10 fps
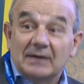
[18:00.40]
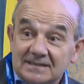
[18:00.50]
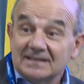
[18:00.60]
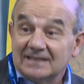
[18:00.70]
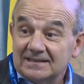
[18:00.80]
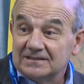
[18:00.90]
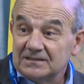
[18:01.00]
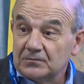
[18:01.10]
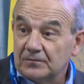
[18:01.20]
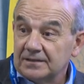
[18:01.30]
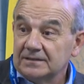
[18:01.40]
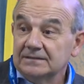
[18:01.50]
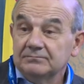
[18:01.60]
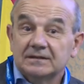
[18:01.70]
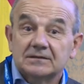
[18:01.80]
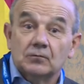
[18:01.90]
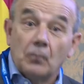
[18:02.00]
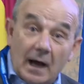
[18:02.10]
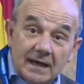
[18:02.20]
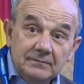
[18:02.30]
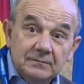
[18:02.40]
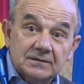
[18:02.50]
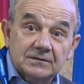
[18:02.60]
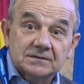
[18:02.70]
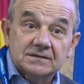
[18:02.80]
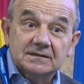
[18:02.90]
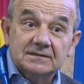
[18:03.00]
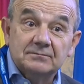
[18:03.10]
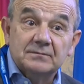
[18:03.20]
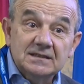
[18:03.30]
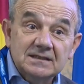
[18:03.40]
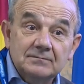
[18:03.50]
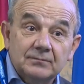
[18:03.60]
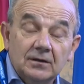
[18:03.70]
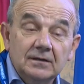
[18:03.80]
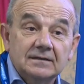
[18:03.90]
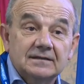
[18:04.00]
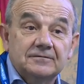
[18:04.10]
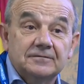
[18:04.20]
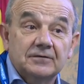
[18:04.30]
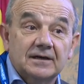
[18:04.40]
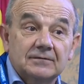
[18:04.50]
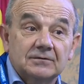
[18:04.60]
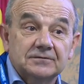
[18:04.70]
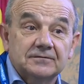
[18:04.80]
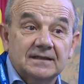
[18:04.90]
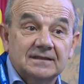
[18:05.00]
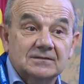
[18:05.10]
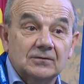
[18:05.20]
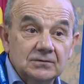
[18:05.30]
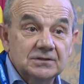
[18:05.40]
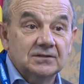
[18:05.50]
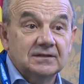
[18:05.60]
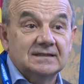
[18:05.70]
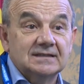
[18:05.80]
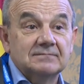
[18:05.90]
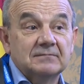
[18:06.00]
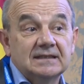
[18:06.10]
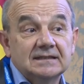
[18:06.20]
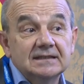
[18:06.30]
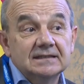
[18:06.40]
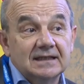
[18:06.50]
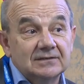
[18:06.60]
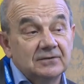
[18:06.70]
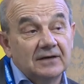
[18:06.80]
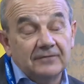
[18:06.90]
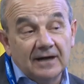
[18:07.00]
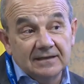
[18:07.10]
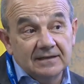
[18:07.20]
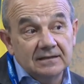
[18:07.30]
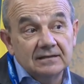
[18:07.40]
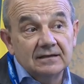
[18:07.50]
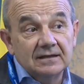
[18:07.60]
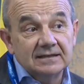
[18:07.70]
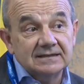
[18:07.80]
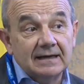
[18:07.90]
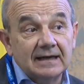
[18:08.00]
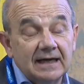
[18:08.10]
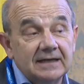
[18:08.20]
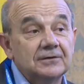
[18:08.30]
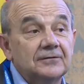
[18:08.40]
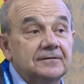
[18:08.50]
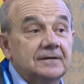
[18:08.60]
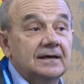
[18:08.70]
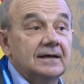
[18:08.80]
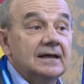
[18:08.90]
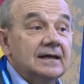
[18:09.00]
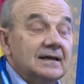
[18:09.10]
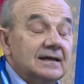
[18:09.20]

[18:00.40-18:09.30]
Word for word: amazing that it is working. Be why? Because uh, in principle, if you are able to find the solution, it's meaning that you are finding uh, some kind of a